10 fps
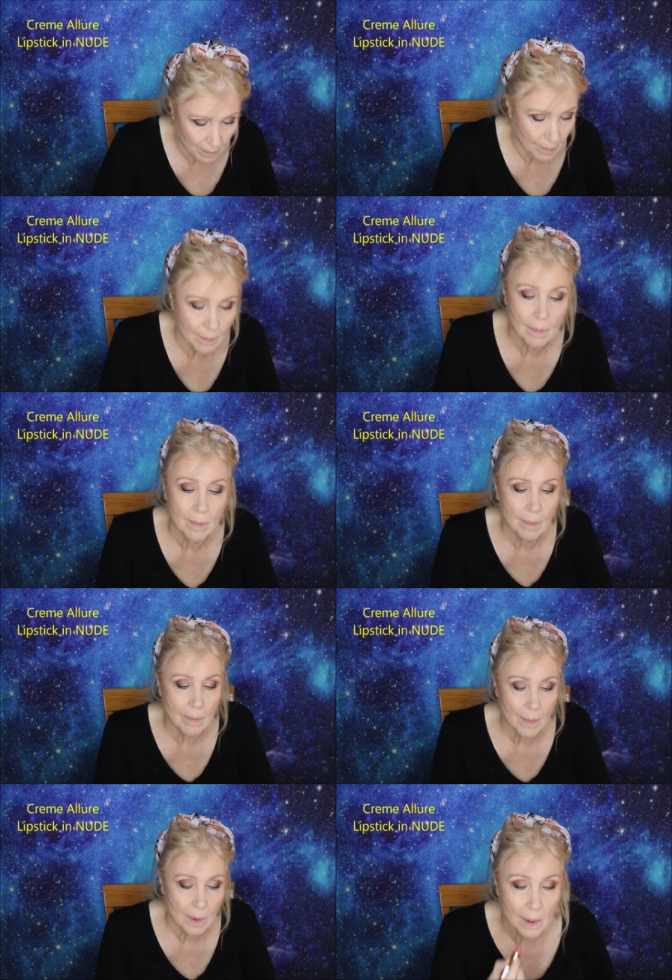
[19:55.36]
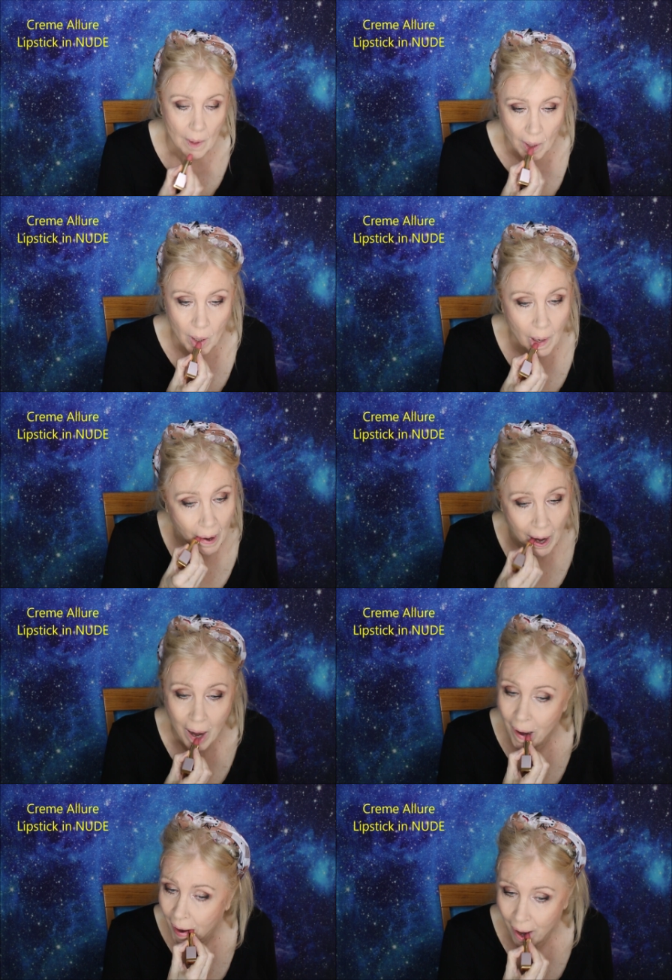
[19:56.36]
in Nude. The
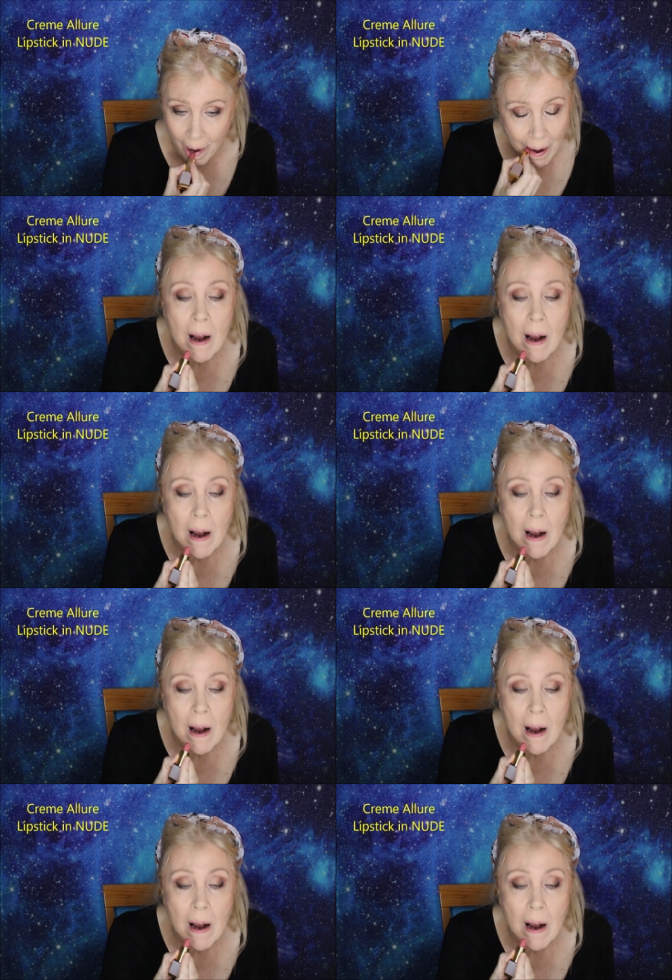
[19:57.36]
beautiful